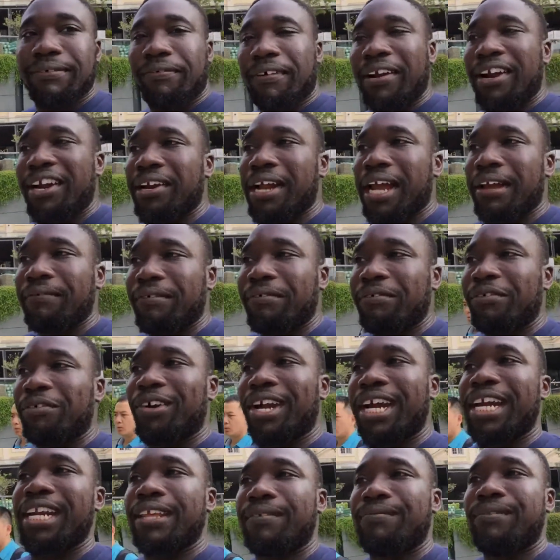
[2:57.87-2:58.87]
I have a
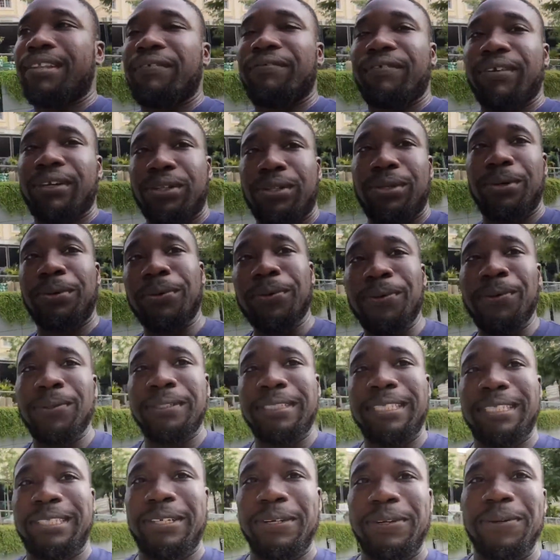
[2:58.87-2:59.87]
variety of different
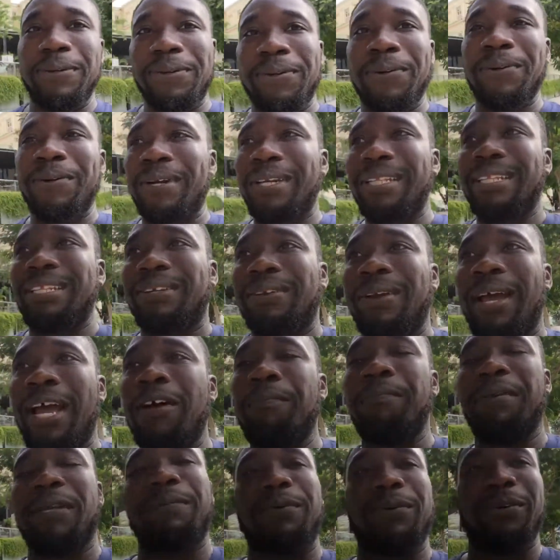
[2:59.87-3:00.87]
tools to
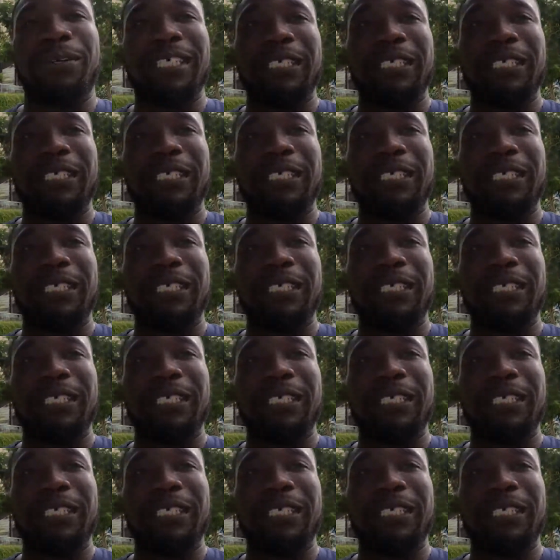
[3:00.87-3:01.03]
help people